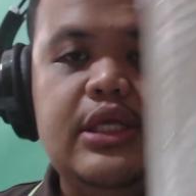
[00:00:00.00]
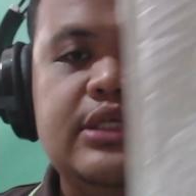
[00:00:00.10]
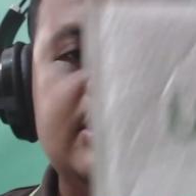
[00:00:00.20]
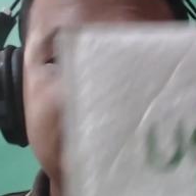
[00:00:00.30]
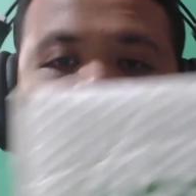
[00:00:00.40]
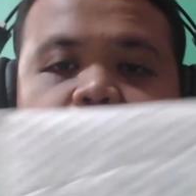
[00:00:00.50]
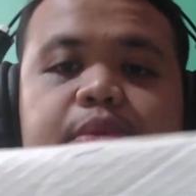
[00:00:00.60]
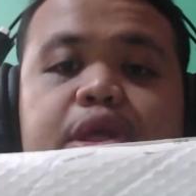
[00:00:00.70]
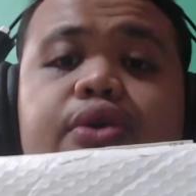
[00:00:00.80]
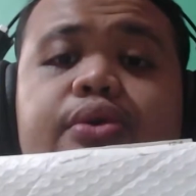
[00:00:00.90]
is from
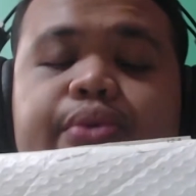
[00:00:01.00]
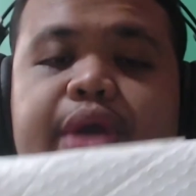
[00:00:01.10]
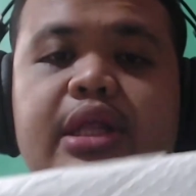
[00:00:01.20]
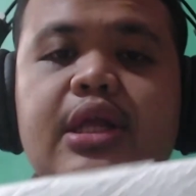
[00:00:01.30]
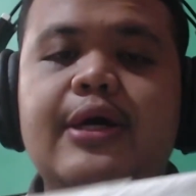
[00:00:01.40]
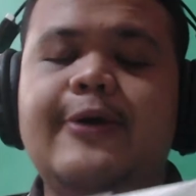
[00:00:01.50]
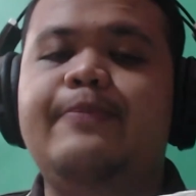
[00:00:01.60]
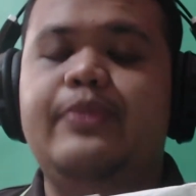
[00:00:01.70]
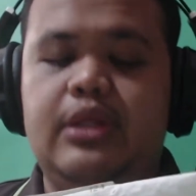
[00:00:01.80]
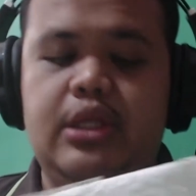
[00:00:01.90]

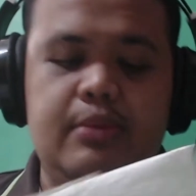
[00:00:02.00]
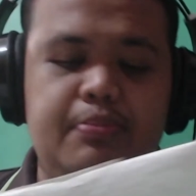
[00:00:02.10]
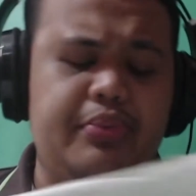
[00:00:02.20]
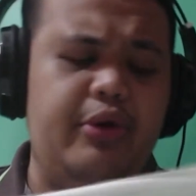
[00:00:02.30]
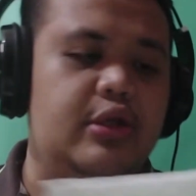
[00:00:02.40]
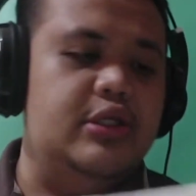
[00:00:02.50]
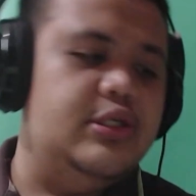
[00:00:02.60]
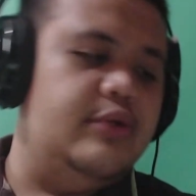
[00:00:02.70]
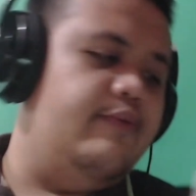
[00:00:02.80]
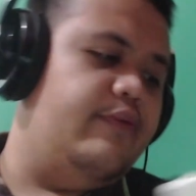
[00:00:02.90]
UGREEN, the
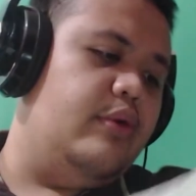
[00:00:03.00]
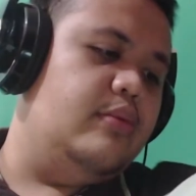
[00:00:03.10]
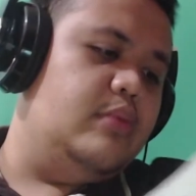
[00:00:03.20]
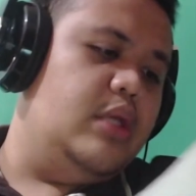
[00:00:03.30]
production from